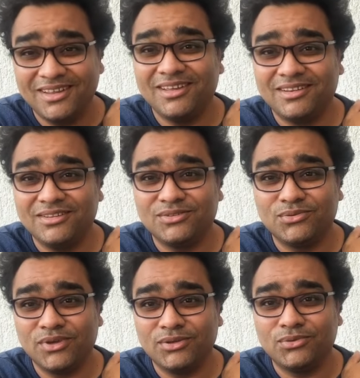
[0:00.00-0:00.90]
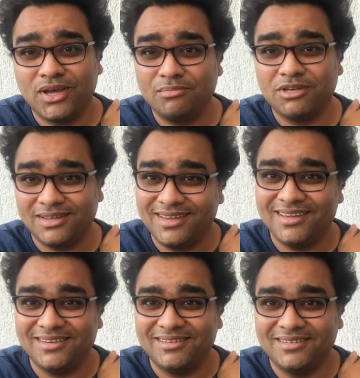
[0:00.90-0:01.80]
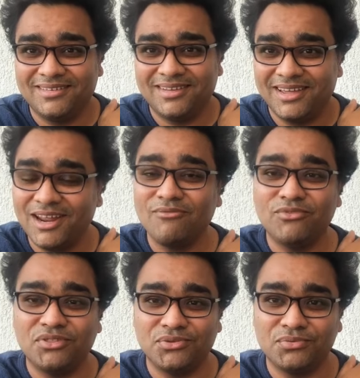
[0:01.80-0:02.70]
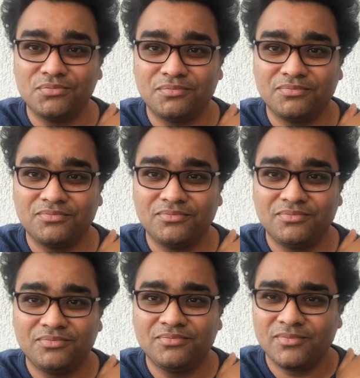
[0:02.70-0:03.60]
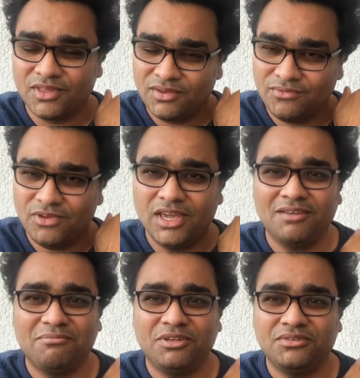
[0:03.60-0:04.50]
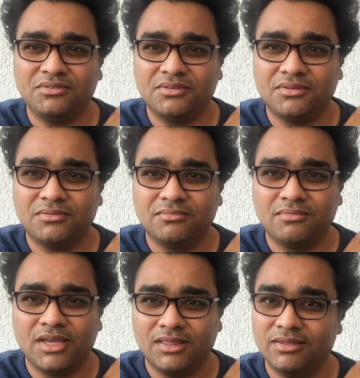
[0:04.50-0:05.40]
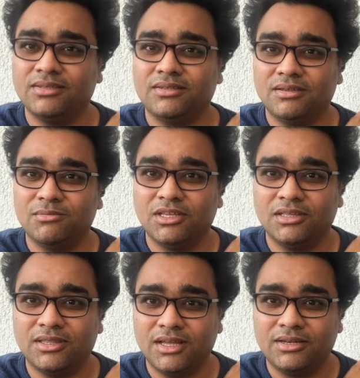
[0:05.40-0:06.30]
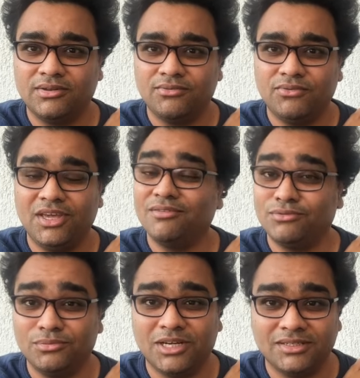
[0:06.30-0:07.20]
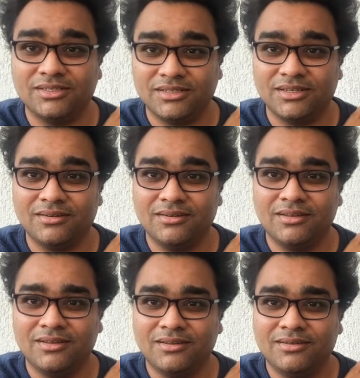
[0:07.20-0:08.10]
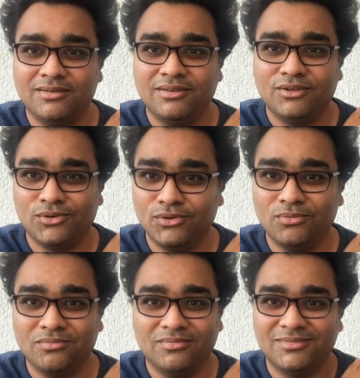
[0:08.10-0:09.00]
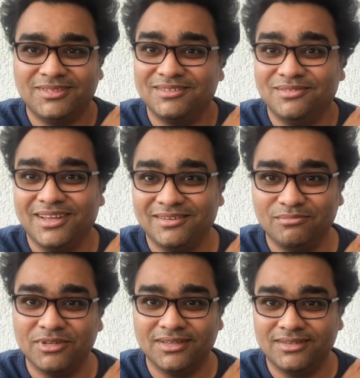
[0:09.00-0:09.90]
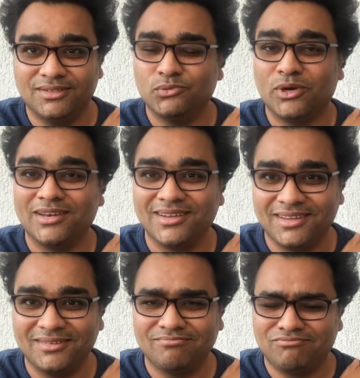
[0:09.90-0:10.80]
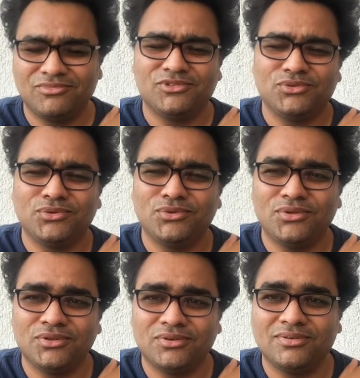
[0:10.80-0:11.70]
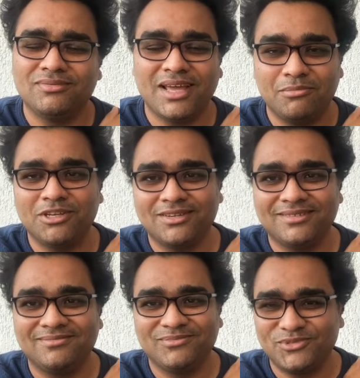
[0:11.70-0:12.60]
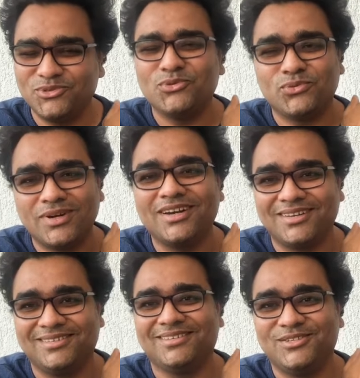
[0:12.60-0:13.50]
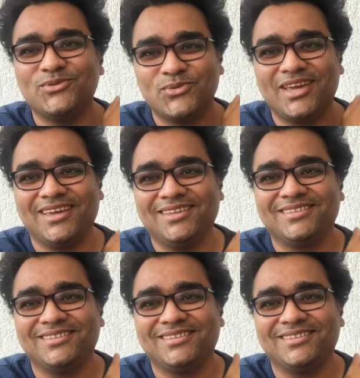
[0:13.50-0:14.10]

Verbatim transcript: It is going to happen again, and I'm with you we have patience, and this is something that we have to master. Rome didn't get built in one day, so do your habit. So don't worry, it's okay.